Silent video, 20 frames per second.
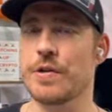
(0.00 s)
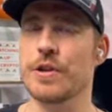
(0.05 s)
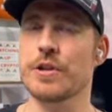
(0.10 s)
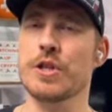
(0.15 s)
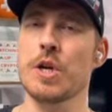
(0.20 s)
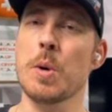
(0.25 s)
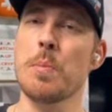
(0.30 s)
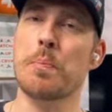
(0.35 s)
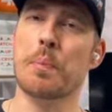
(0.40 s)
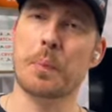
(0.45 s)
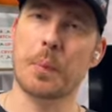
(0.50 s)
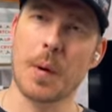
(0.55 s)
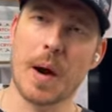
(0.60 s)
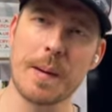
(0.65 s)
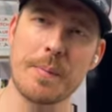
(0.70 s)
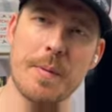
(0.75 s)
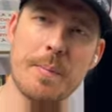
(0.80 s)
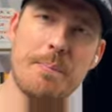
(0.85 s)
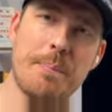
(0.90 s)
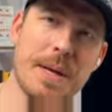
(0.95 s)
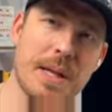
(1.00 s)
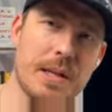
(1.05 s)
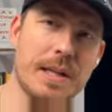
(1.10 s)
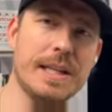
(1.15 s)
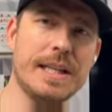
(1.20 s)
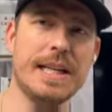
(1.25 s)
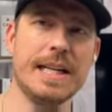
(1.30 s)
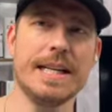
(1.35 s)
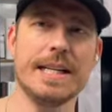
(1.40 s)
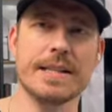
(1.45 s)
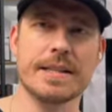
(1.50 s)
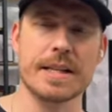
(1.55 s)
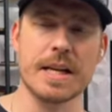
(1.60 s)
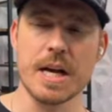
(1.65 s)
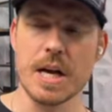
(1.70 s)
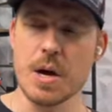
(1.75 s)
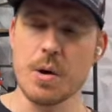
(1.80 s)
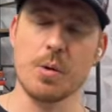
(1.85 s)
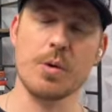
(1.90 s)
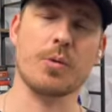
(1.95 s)
There's no probabilities
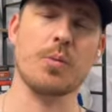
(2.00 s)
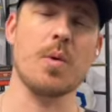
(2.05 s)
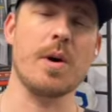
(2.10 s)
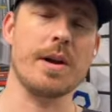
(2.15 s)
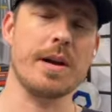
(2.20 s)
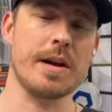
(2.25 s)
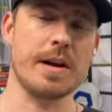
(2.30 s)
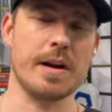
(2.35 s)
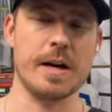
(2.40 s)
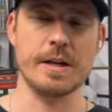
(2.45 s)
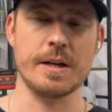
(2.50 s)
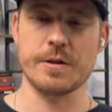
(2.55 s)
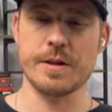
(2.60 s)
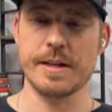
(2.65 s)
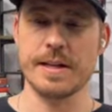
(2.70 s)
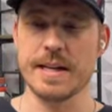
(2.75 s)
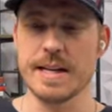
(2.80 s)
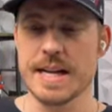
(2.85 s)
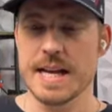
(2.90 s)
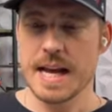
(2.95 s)
with 1 in 100.